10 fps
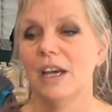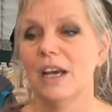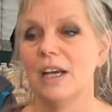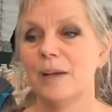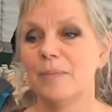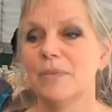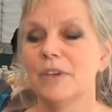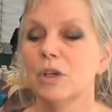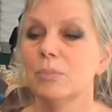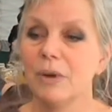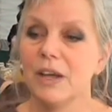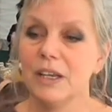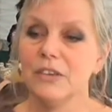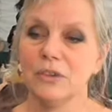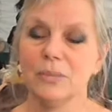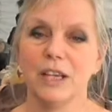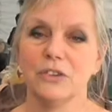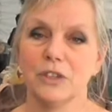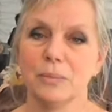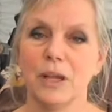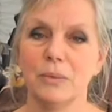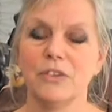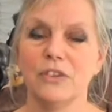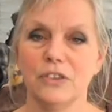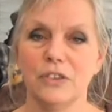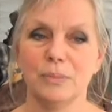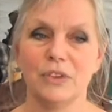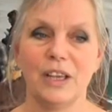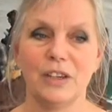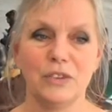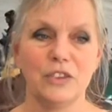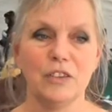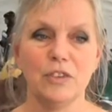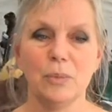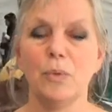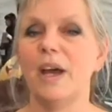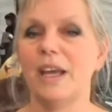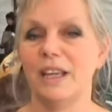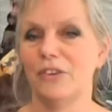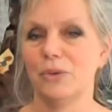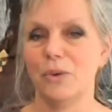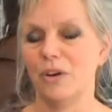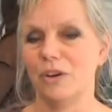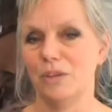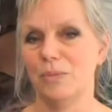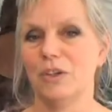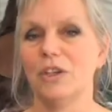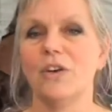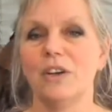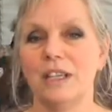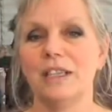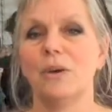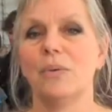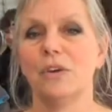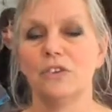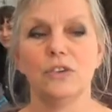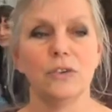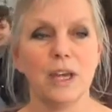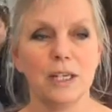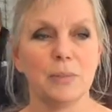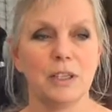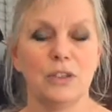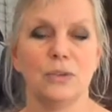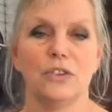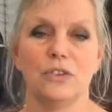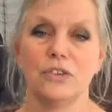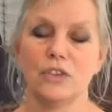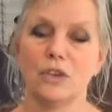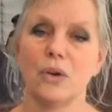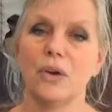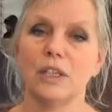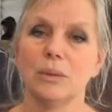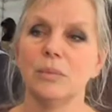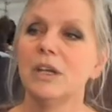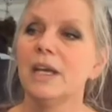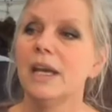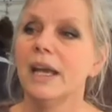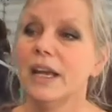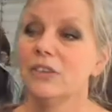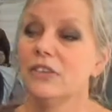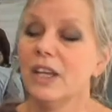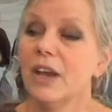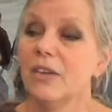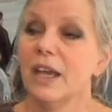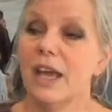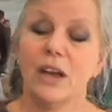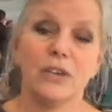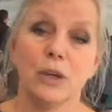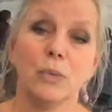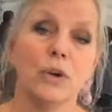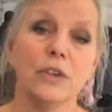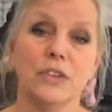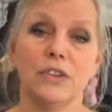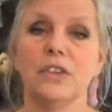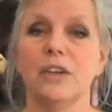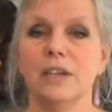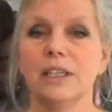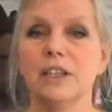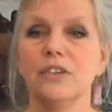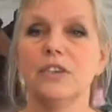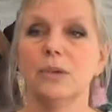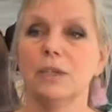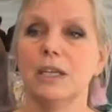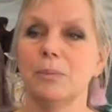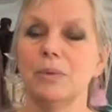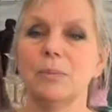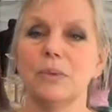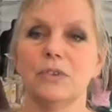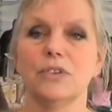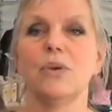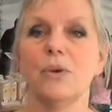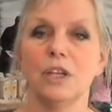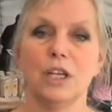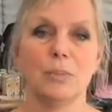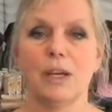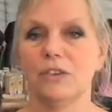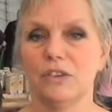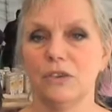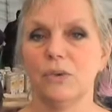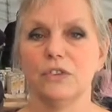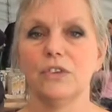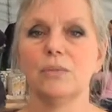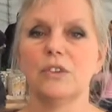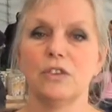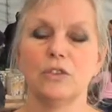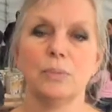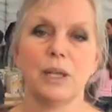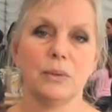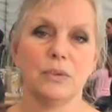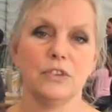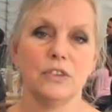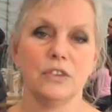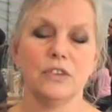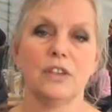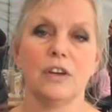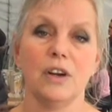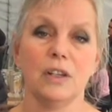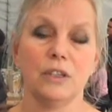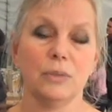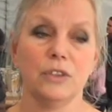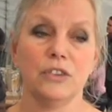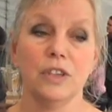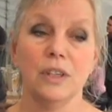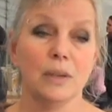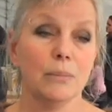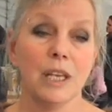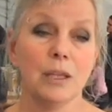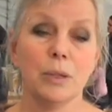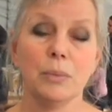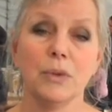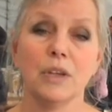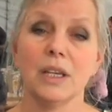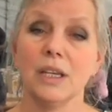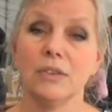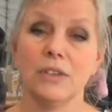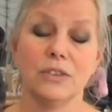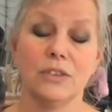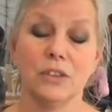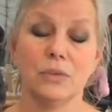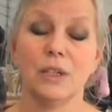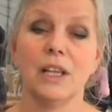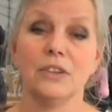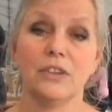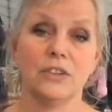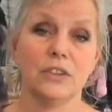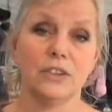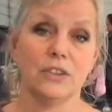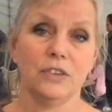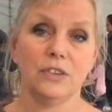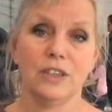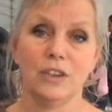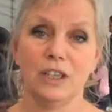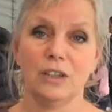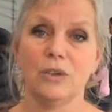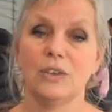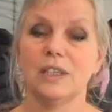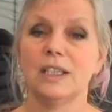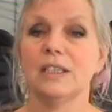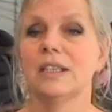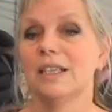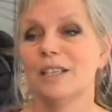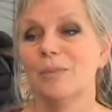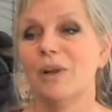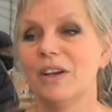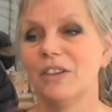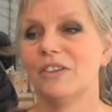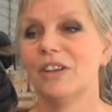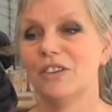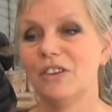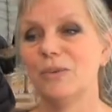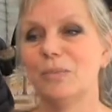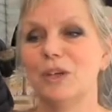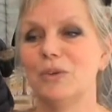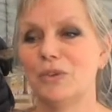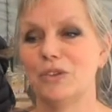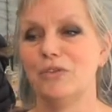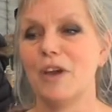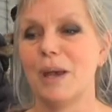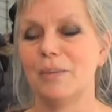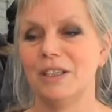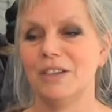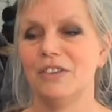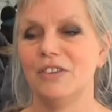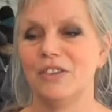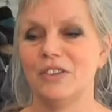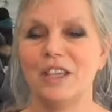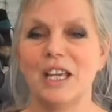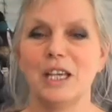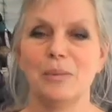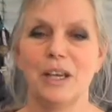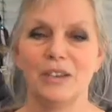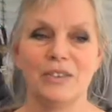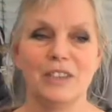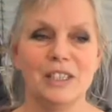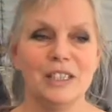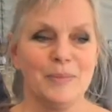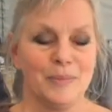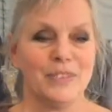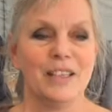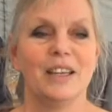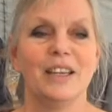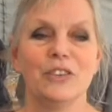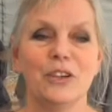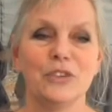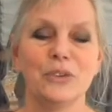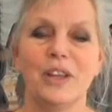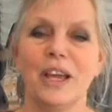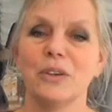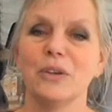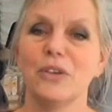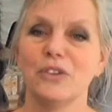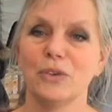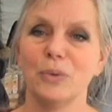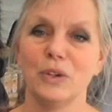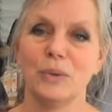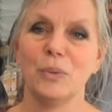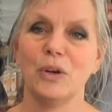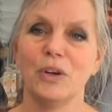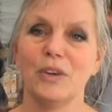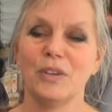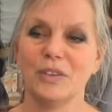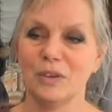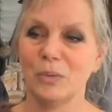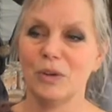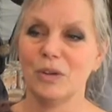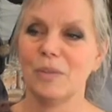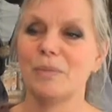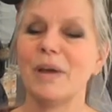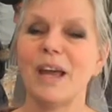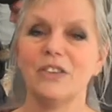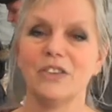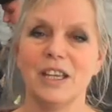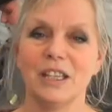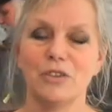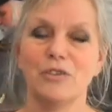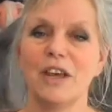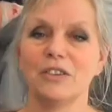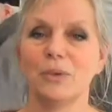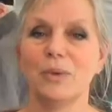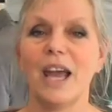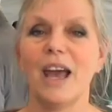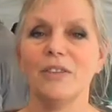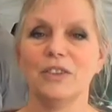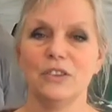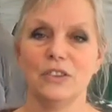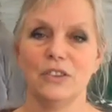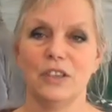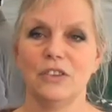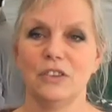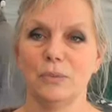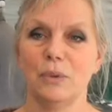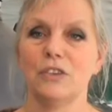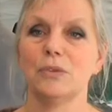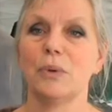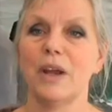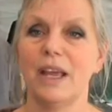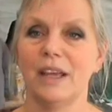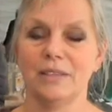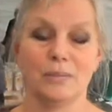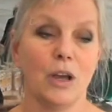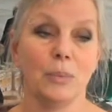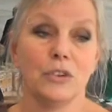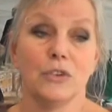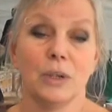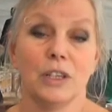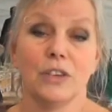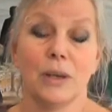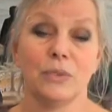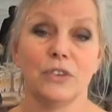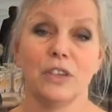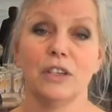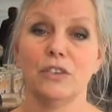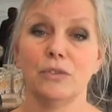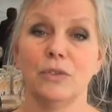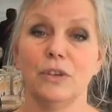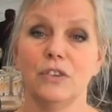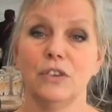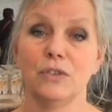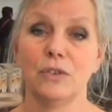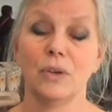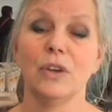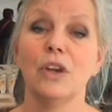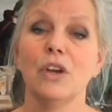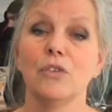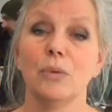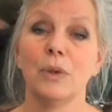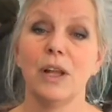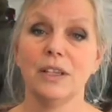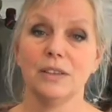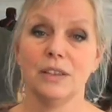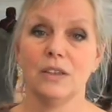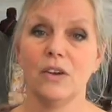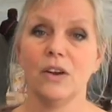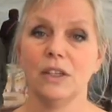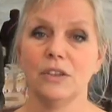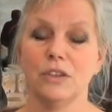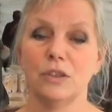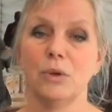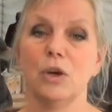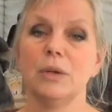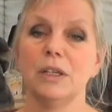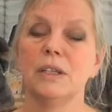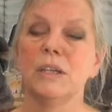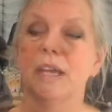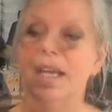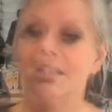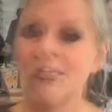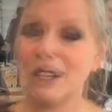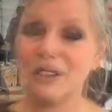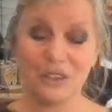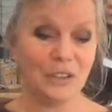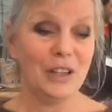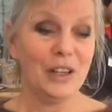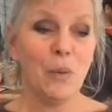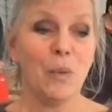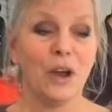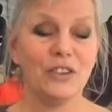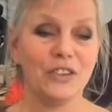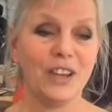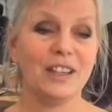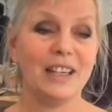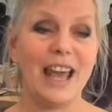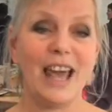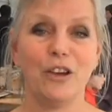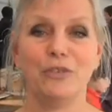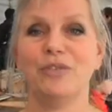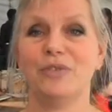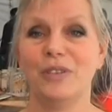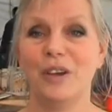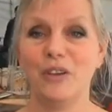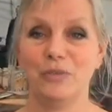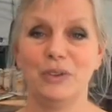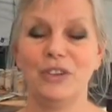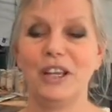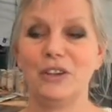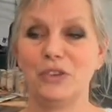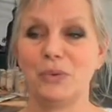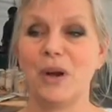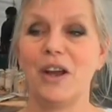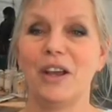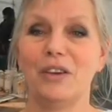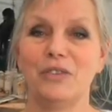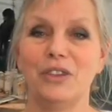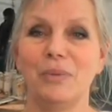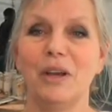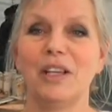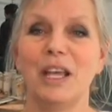Buy some naturally blight resistant potatoes, give them away through our community gardening network to anybody who's interested in growing them, and see how they work this year. At least it would get people talking about this whole subject of blight resistance in Ireland, which many people even didn't realize existed still. They thought that blight disappeared with the famine, and this is the thing about industrial agriculture. We're masking the fact that we have these diseases by spraying up to 20 times a season, for instance, for blight in Ireland at the moment. When a ton and a half of potatoes arrived in my